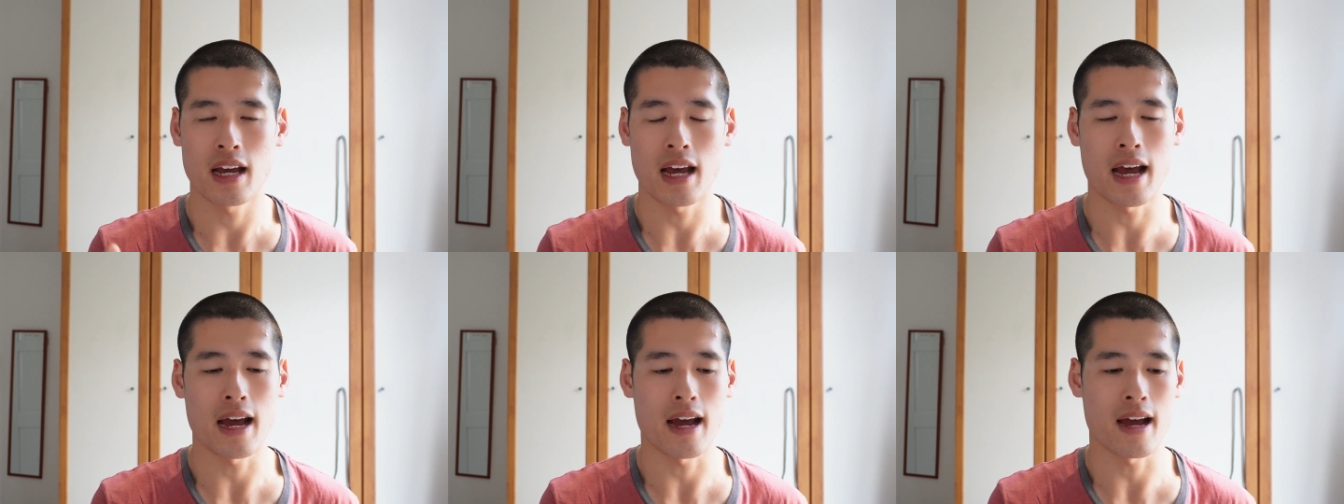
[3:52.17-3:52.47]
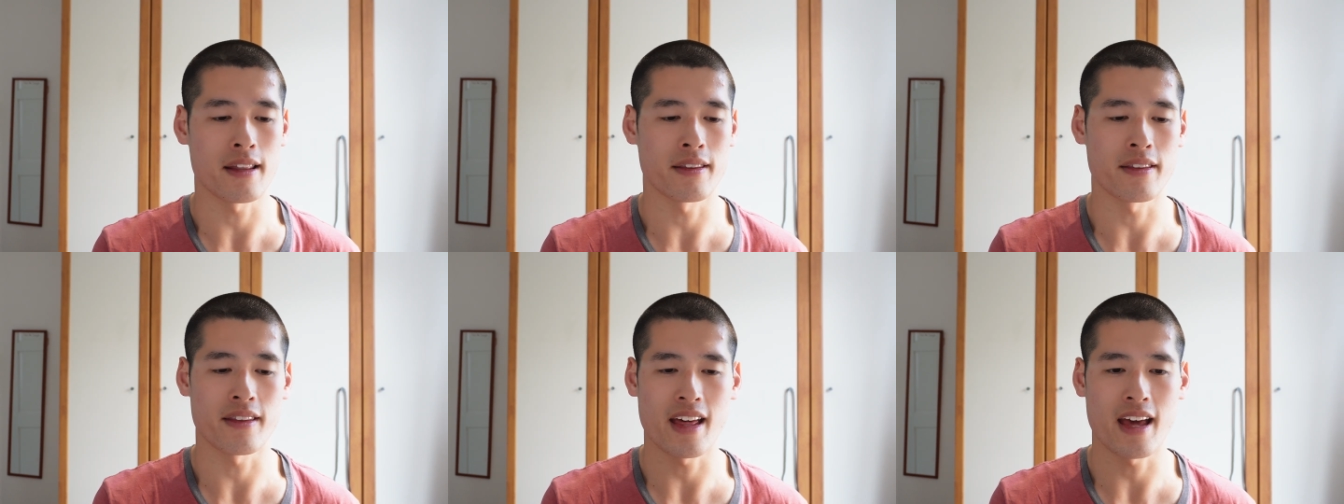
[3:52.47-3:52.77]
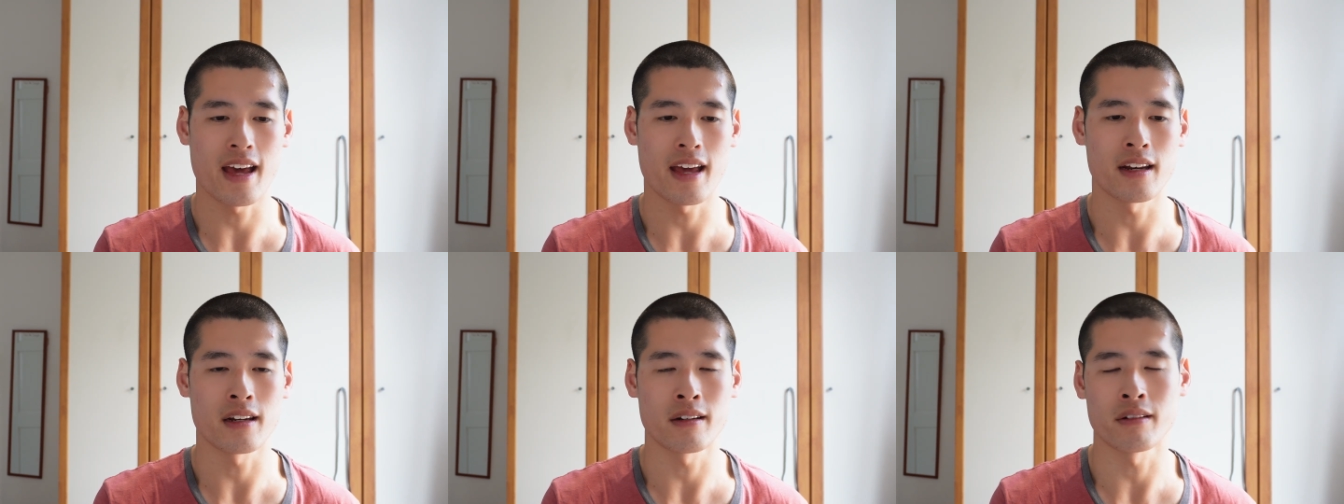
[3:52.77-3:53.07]
and
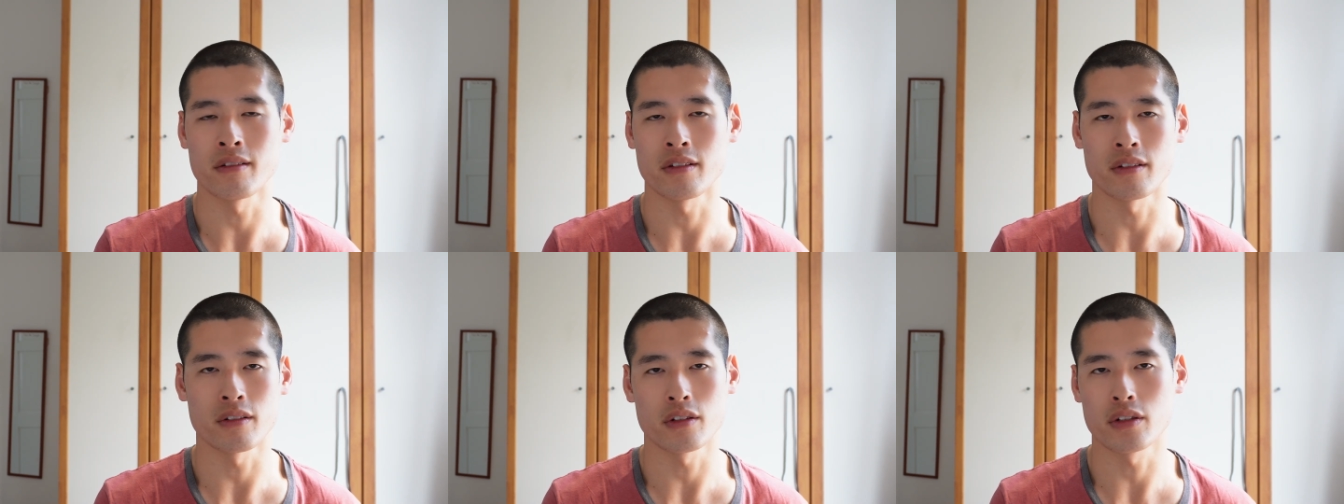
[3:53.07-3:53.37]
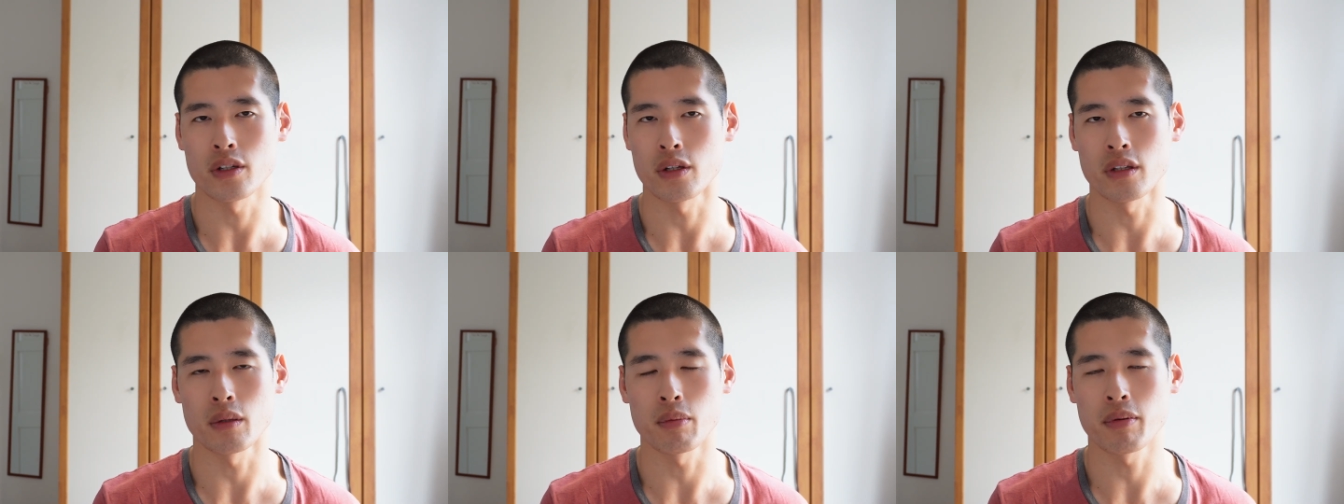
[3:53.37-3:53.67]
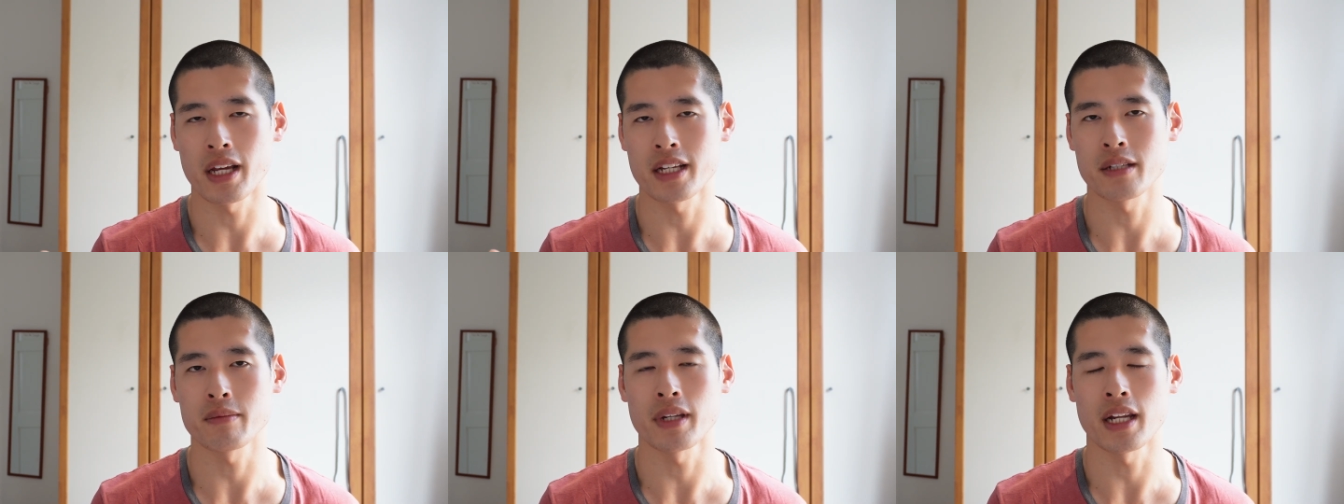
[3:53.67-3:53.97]
then do the
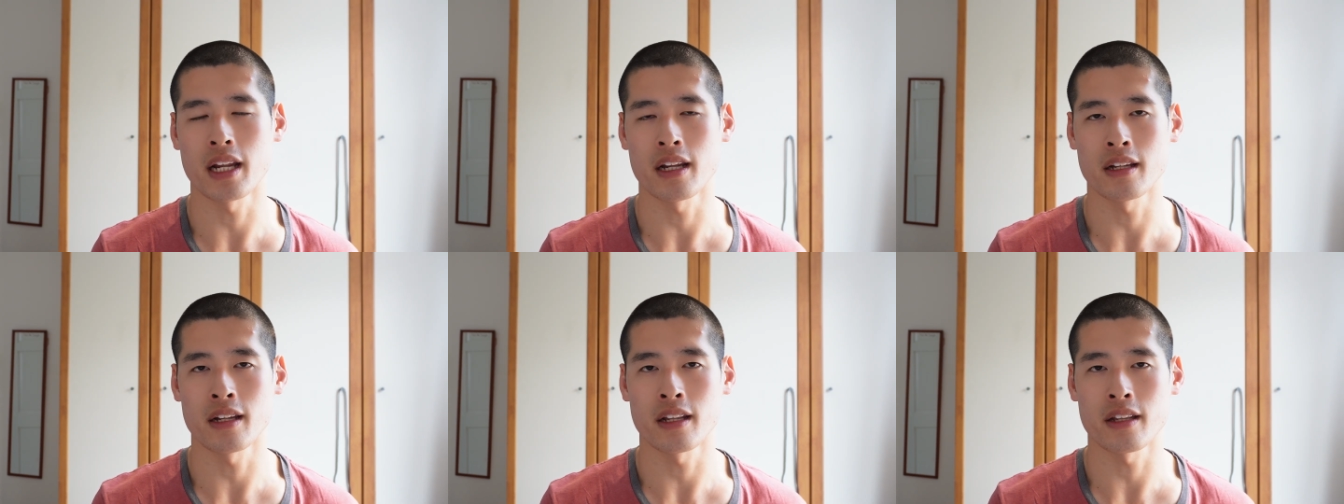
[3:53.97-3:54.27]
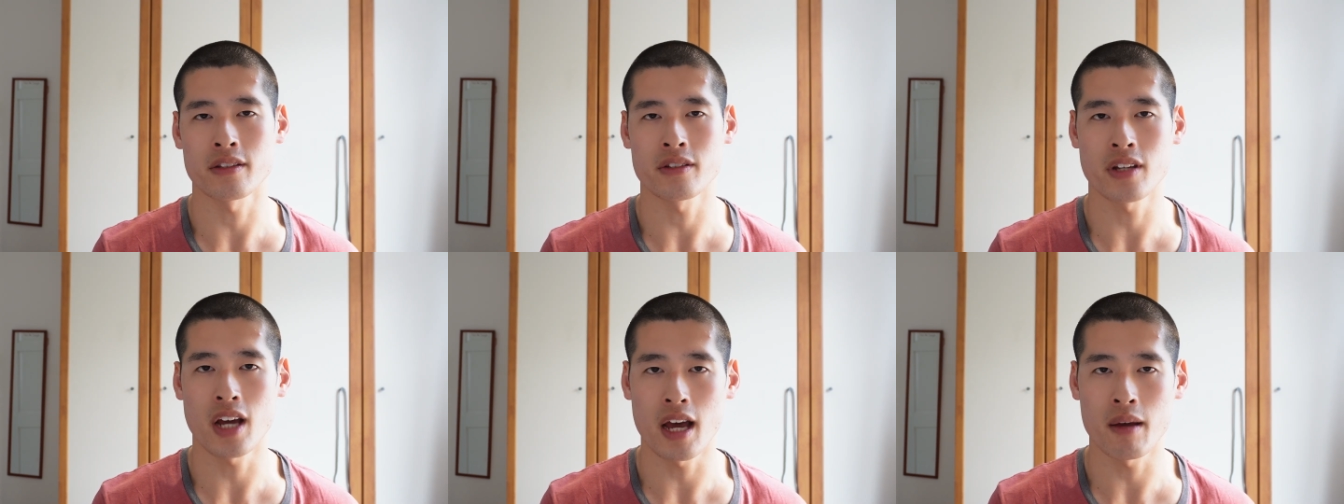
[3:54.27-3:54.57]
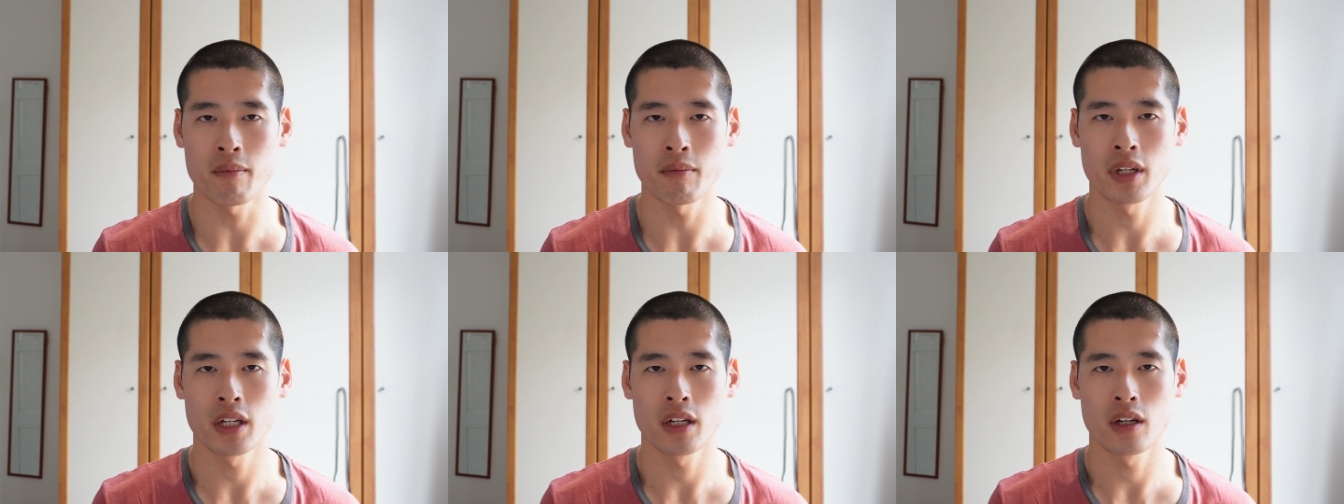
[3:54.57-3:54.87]
placement another
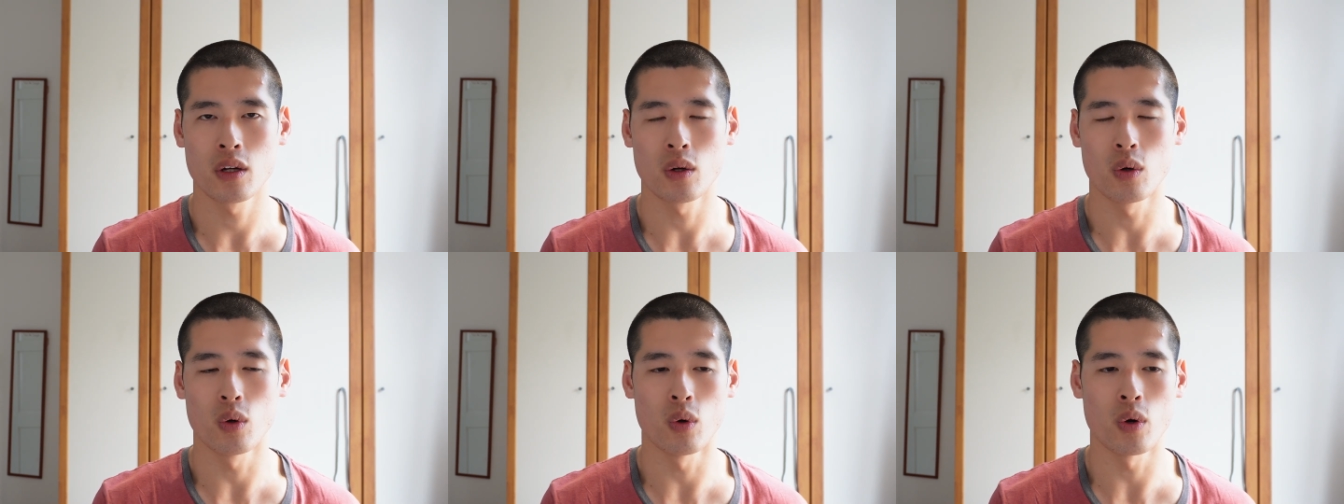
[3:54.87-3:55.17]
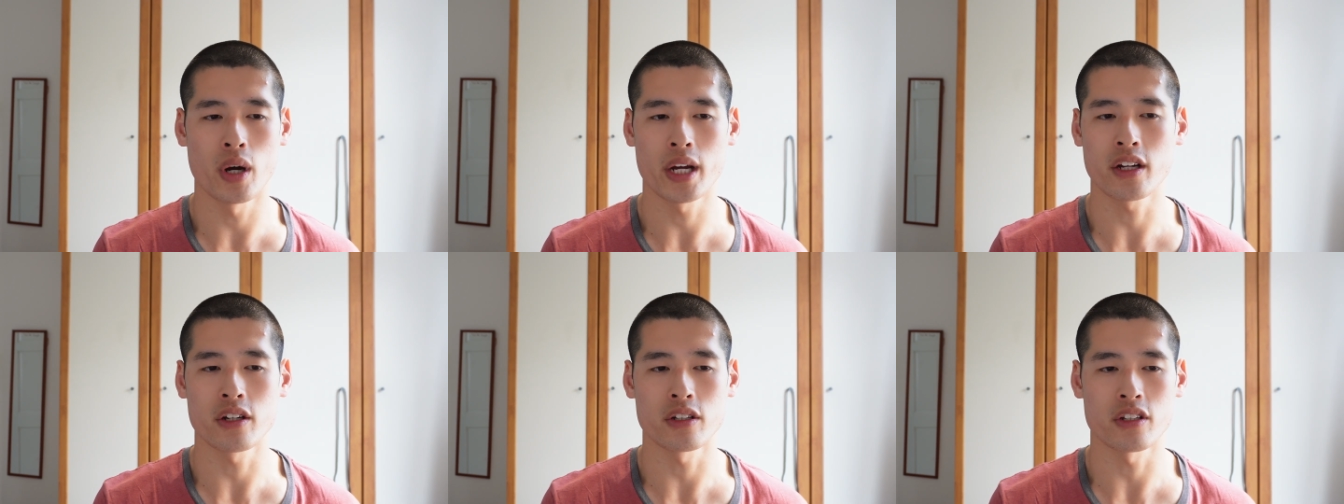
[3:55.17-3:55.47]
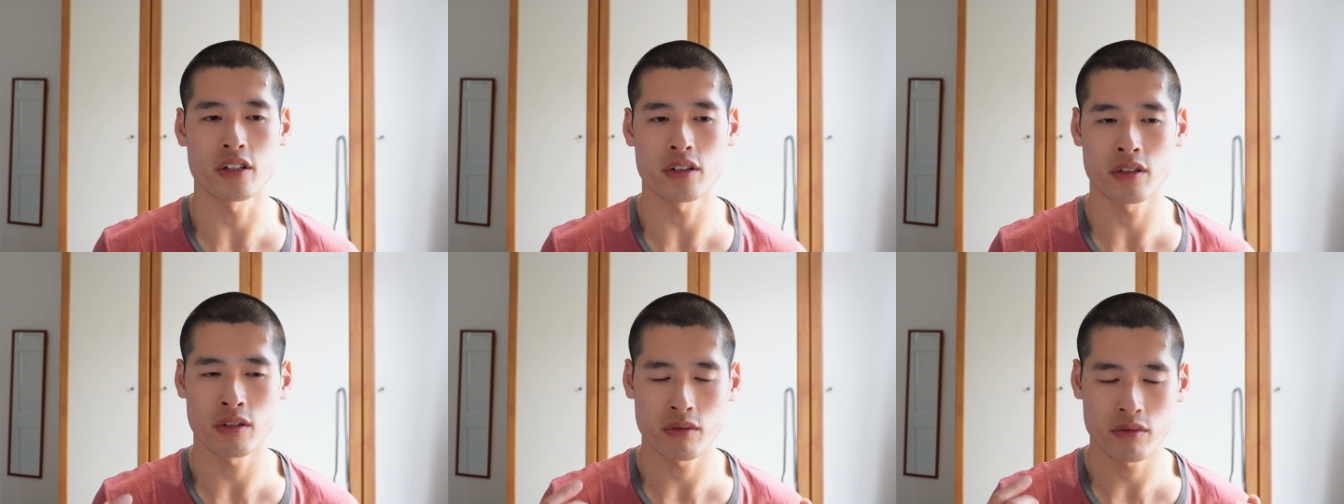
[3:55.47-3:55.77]
time, or I could
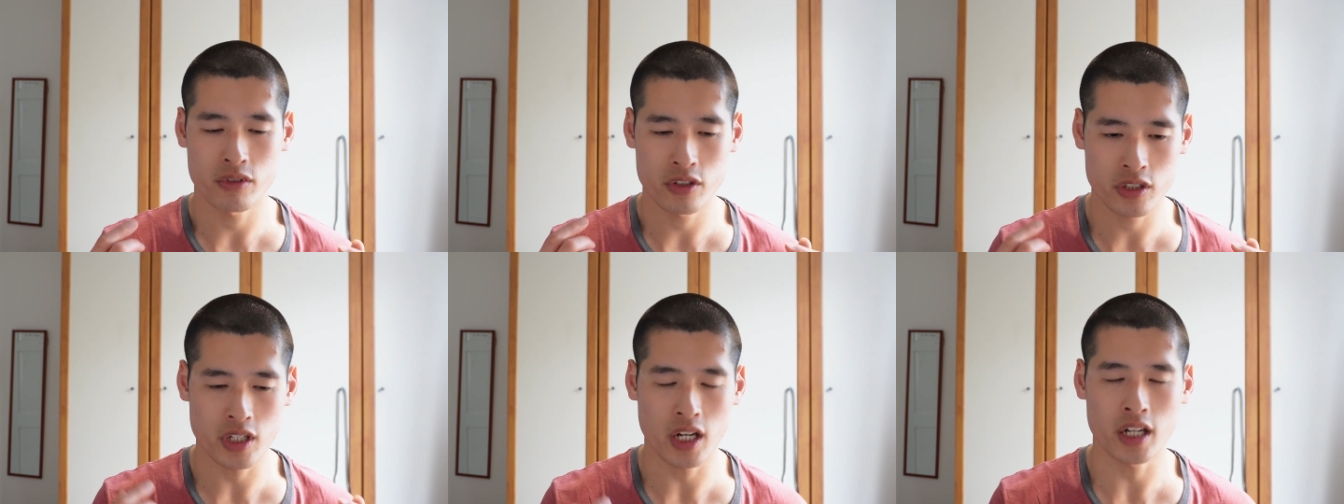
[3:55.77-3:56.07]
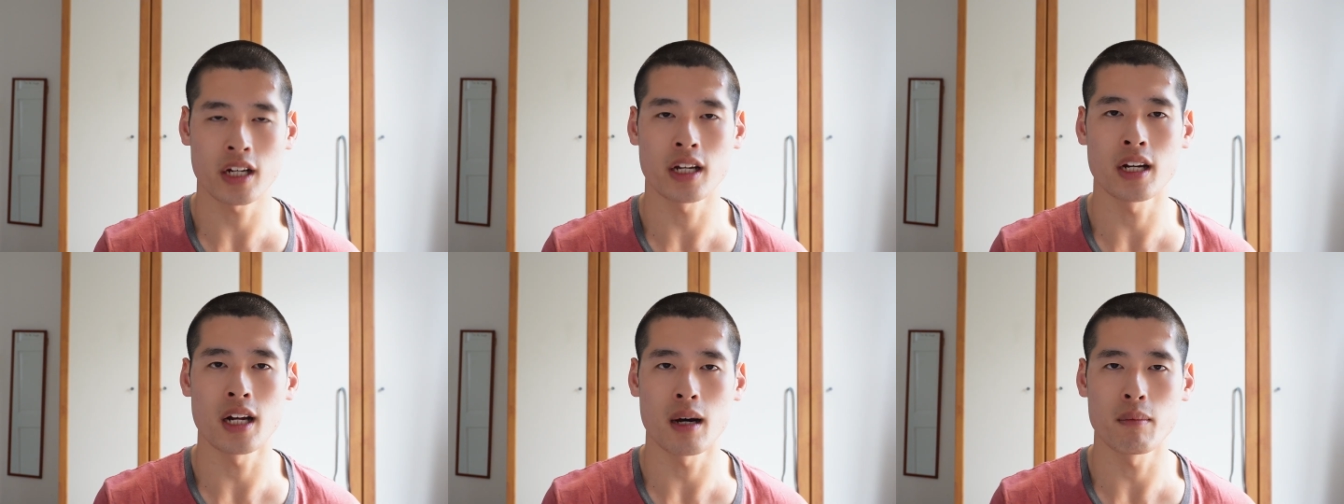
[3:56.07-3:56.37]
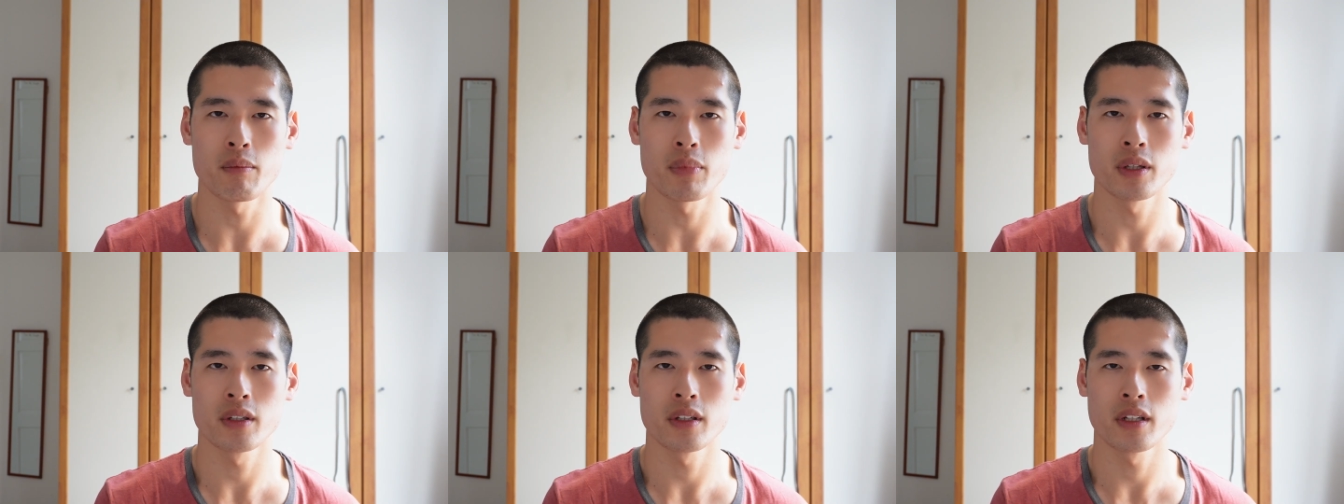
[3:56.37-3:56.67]
just suck it
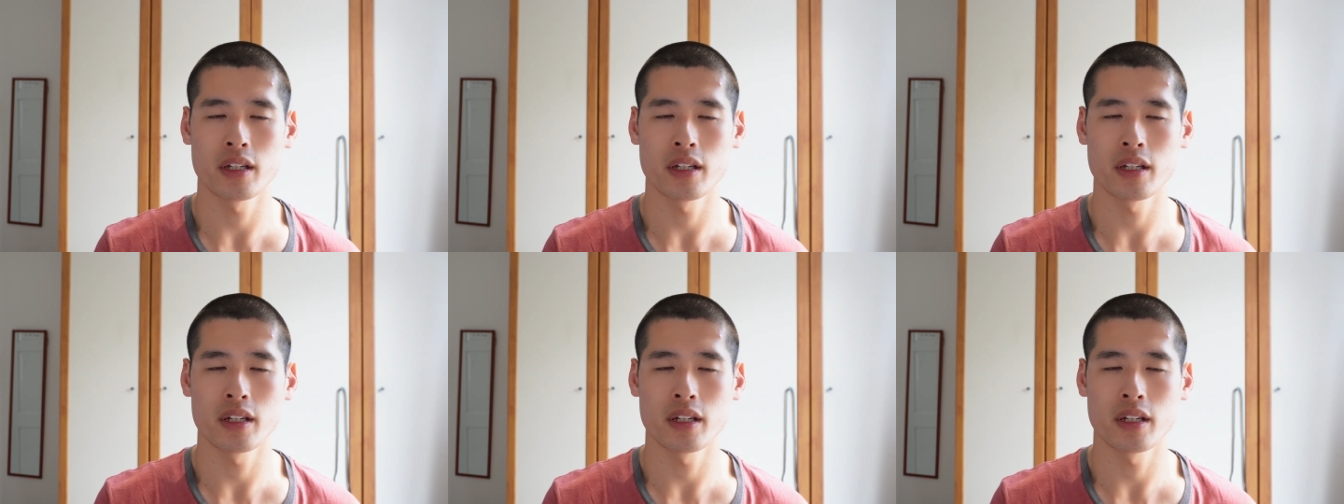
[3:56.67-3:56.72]
up,